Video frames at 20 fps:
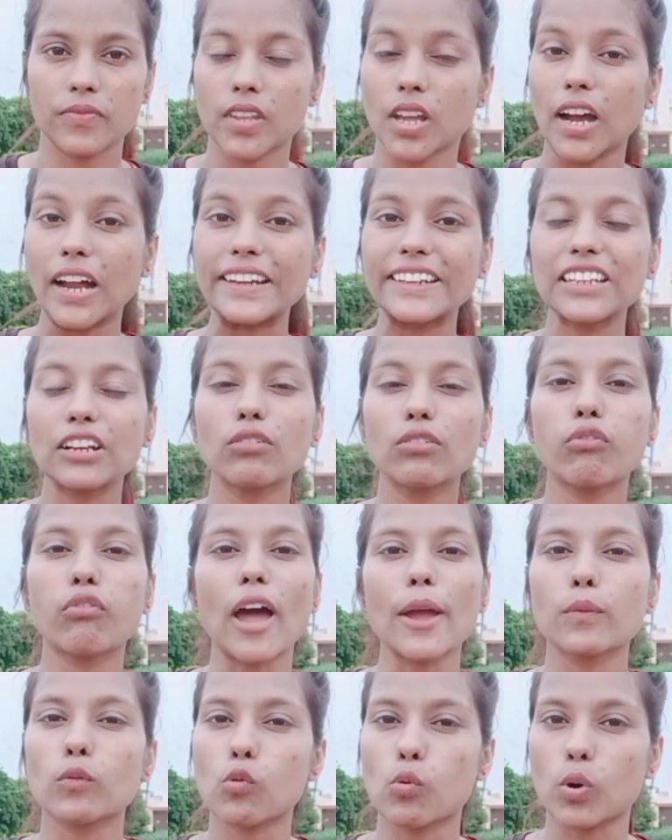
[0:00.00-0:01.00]
until
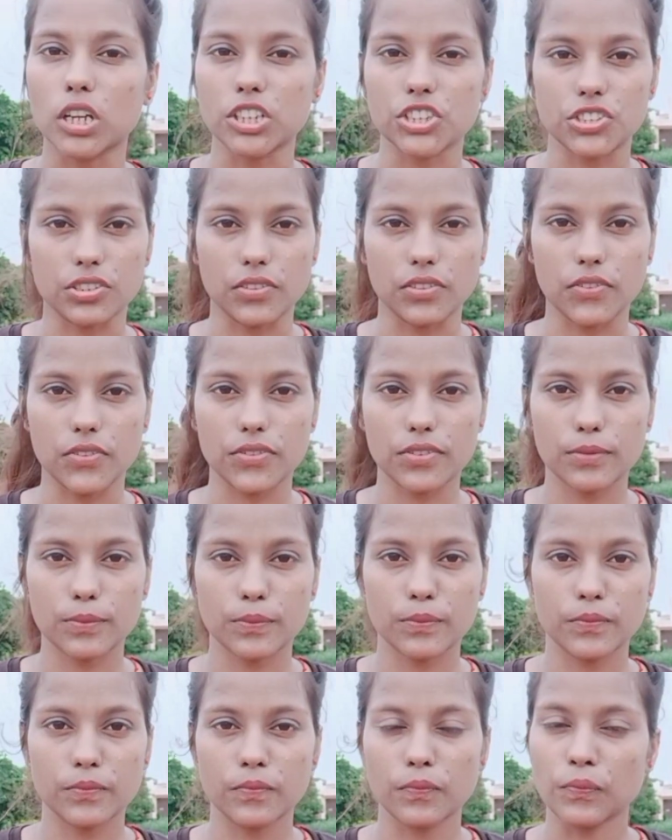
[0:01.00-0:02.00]
five questions.
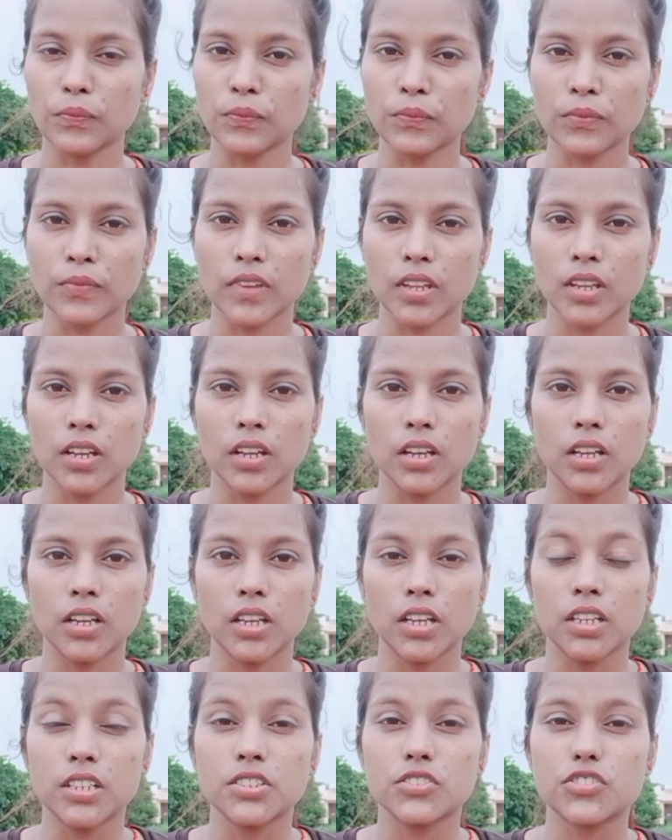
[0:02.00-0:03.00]

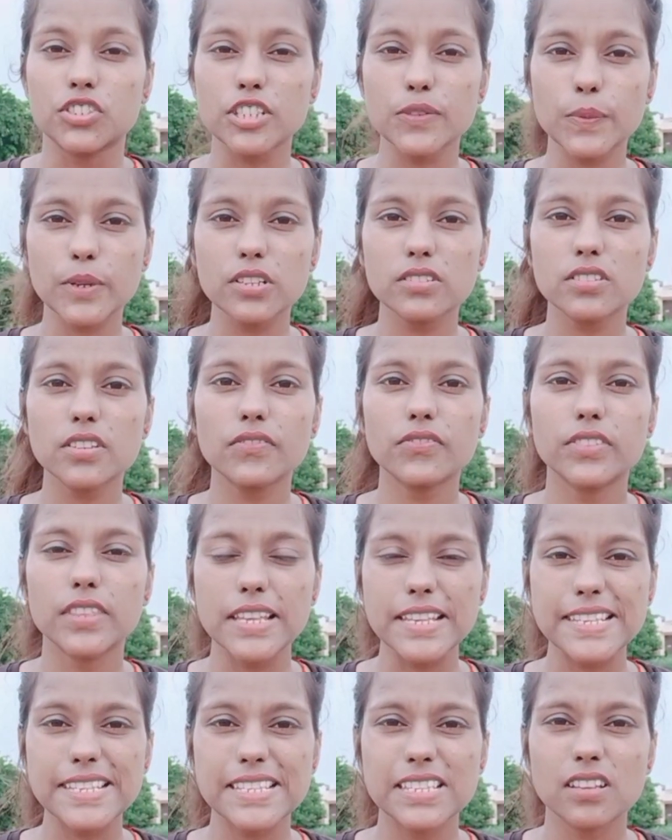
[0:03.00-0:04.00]
Just because of
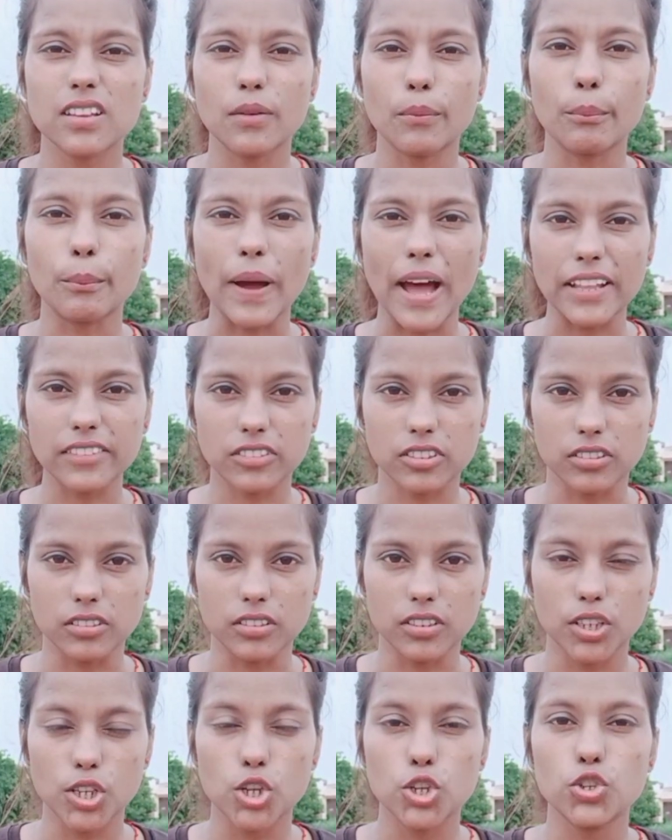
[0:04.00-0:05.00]
this
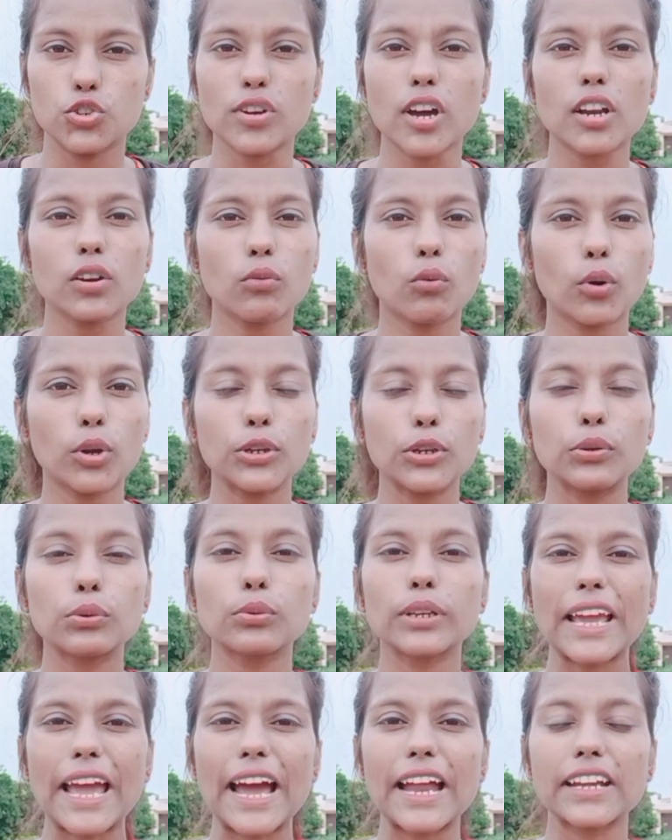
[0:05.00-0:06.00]
method, you are going
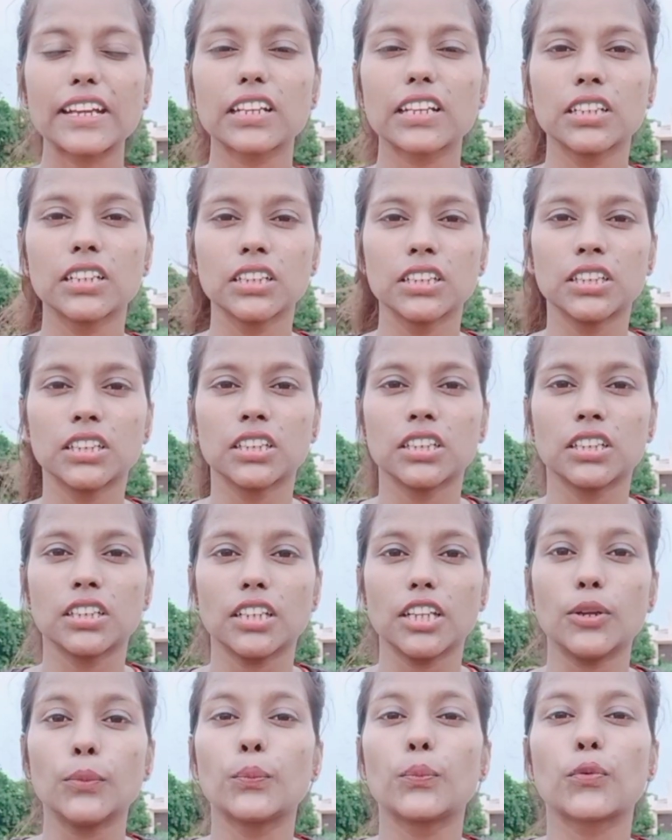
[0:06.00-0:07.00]
to get
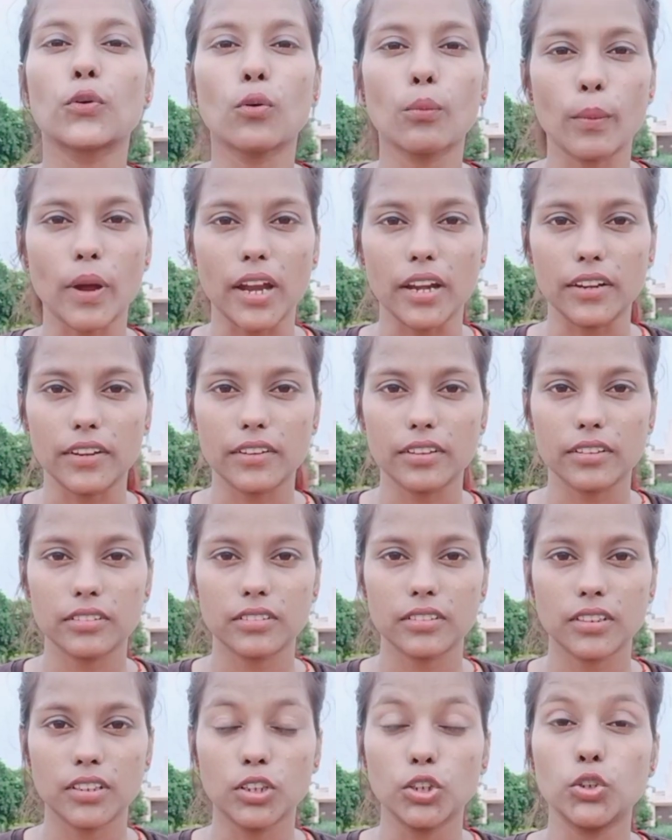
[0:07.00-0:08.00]
improvement.
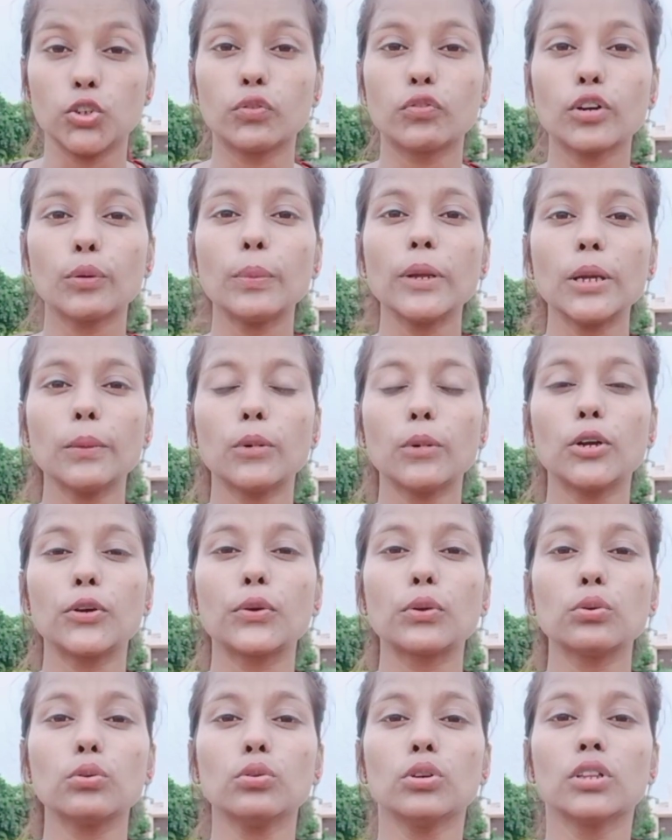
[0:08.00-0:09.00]
You would be able
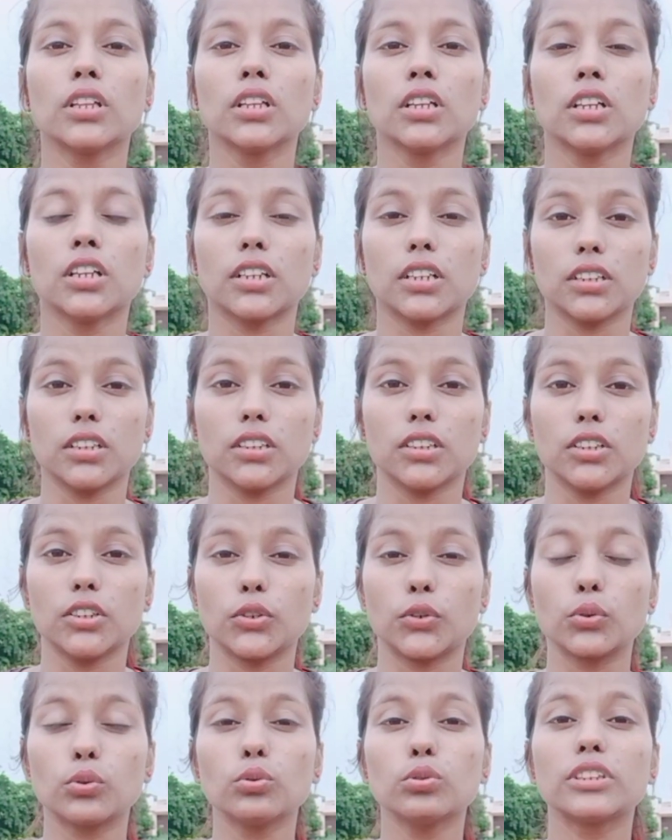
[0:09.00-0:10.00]
to
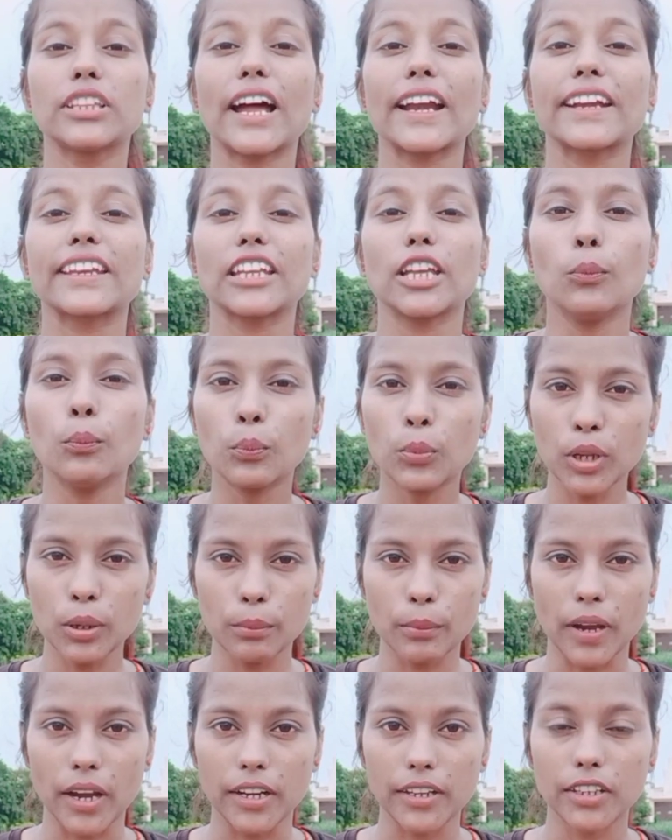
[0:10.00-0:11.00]
do that
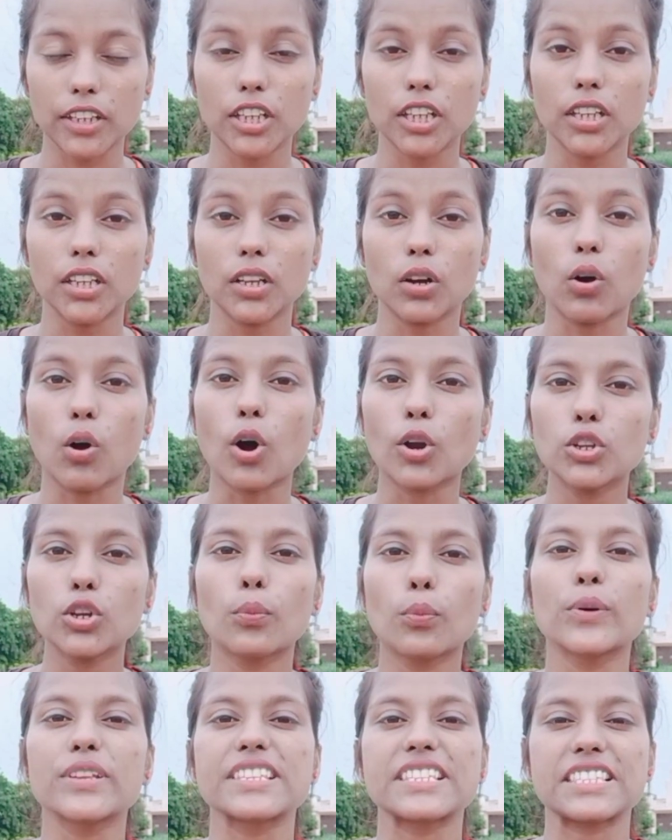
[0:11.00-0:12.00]
implement on your
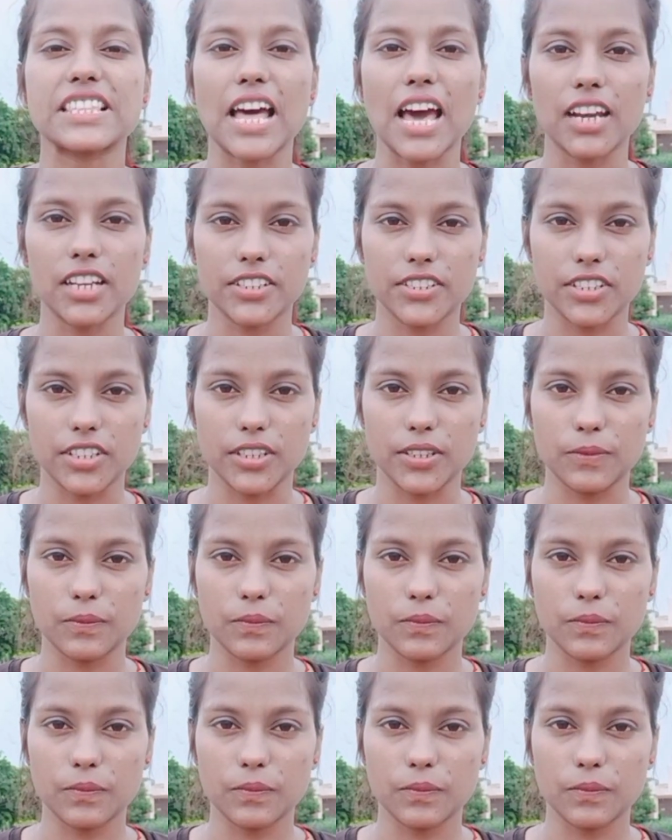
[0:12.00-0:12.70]
personality,